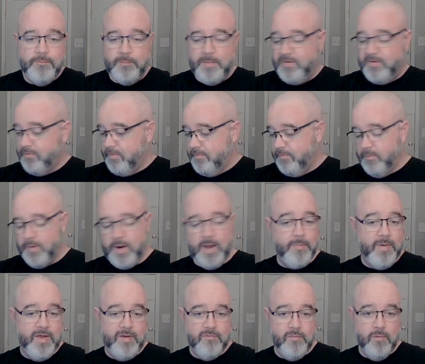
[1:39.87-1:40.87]
Especially for what
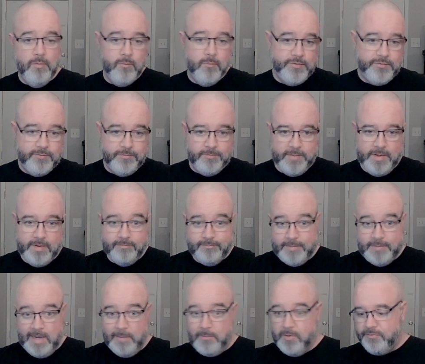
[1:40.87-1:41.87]
I paid for them, which,
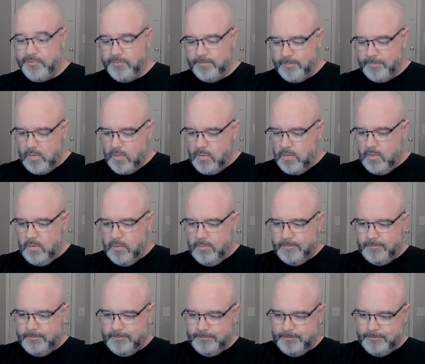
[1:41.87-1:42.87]
ain't much.
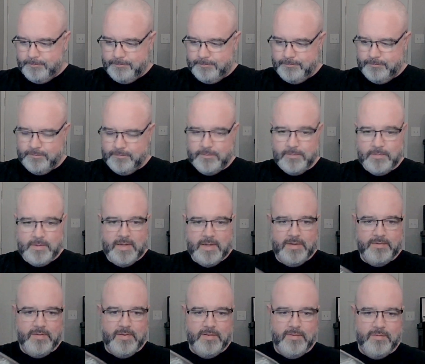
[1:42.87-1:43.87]

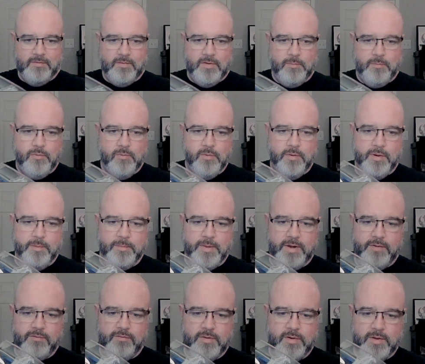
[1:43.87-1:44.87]
Let's get this all poured up
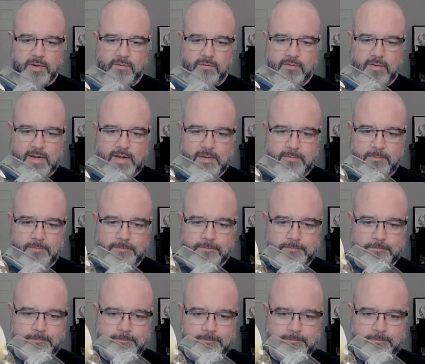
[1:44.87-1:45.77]
nice so you can see it.